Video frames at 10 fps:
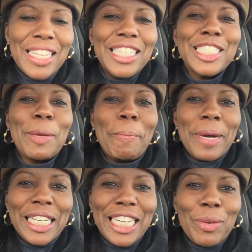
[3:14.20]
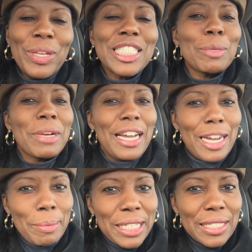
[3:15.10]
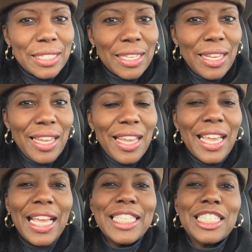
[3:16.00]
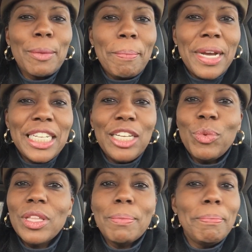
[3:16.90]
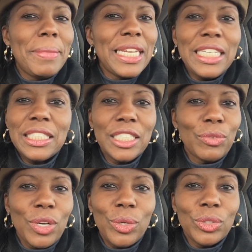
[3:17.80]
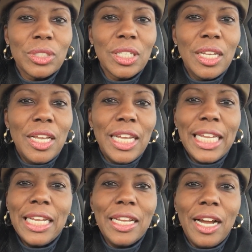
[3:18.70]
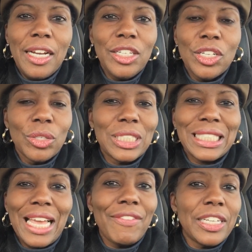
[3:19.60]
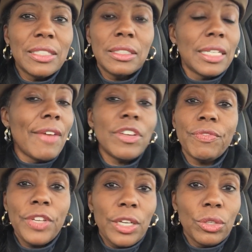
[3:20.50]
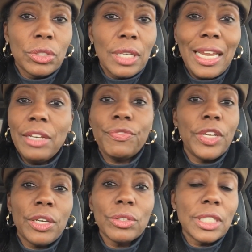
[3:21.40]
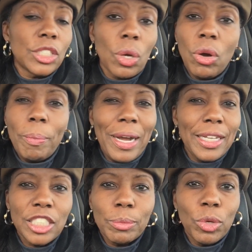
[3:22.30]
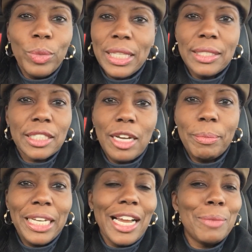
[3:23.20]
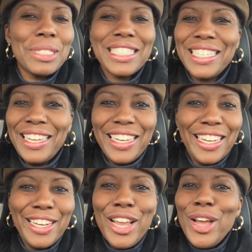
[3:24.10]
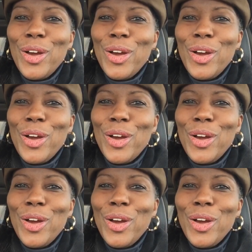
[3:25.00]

some money with some commas and some money with many zeros, seven figures, 8 figures, it's all possible with this company. I'm seeing it